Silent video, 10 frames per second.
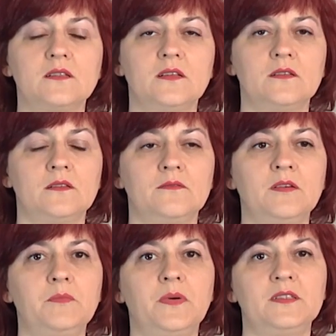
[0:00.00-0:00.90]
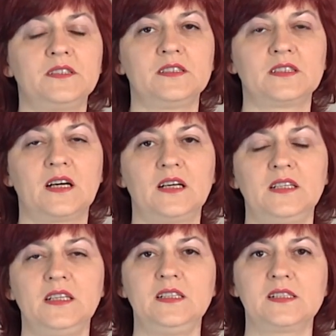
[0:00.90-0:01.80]
It is made of crochet
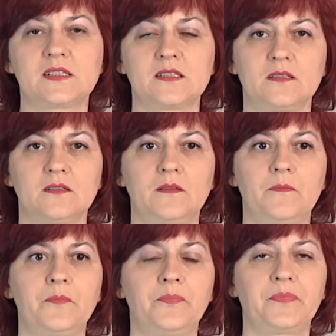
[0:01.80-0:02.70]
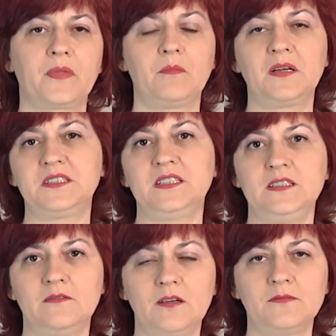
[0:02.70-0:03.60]
motifs that call
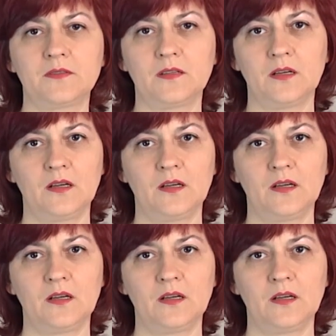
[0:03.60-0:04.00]
Paisley.